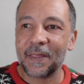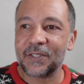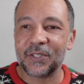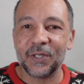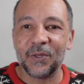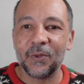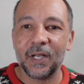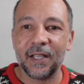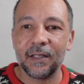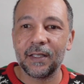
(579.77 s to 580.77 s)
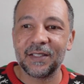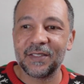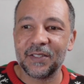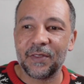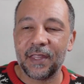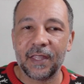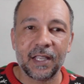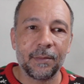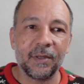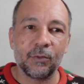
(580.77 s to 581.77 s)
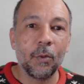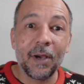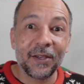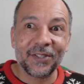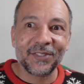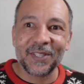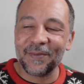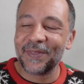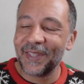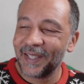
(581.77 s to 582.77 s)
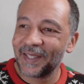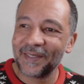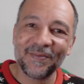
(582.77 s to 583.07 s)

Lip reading: So, you know, they think I'm a robot or something.